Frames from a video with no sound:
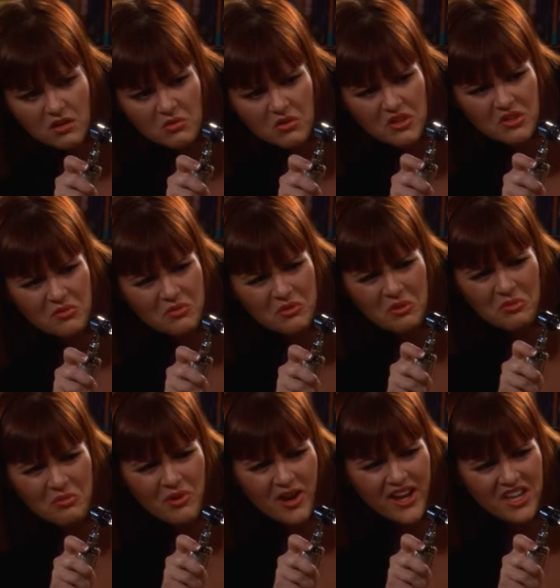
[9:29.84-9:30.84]
You were
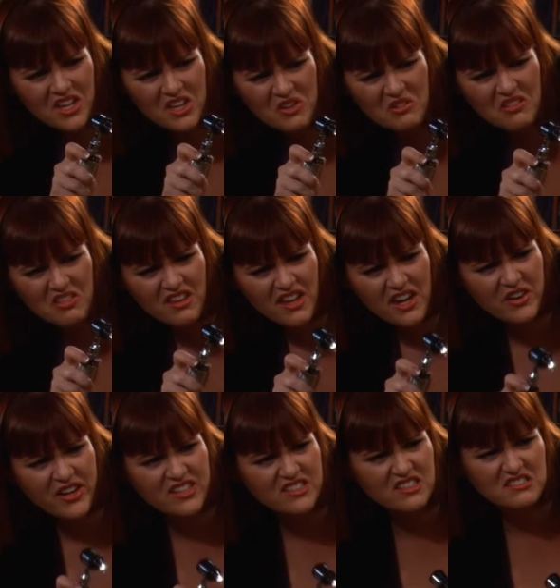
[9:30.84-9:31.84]
right. Your
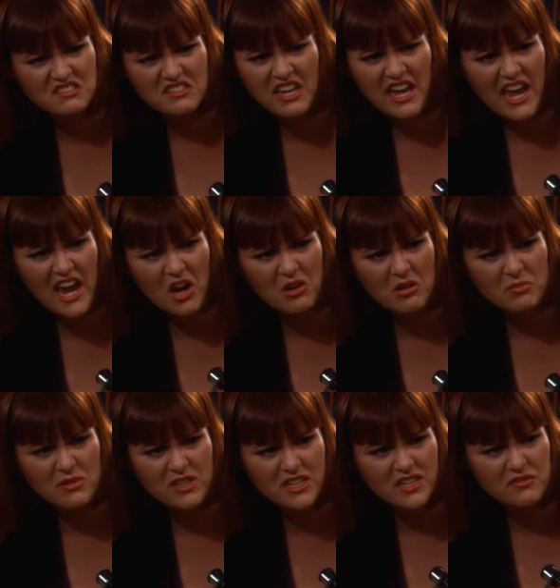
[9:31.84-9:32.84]
larynx is
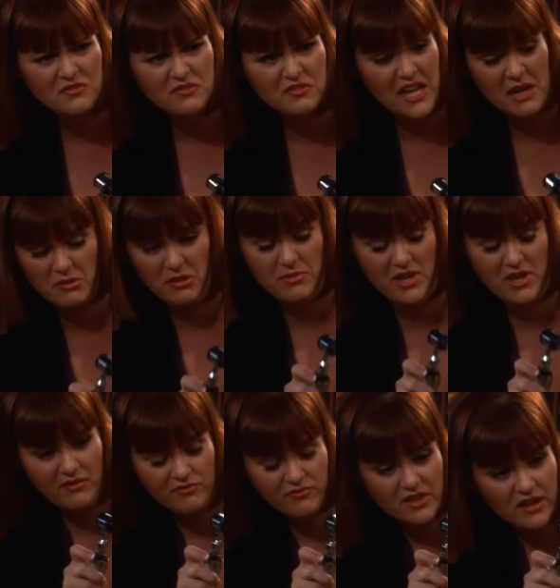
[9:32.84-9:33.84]
terribly inflamed. I mean,
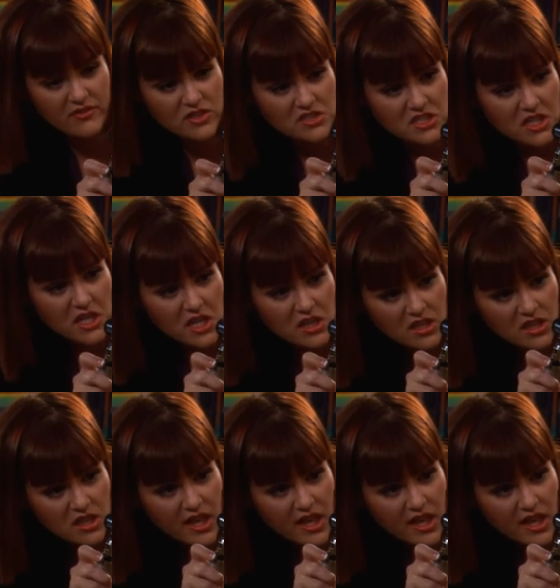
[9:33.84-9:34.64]
I've never seen anything like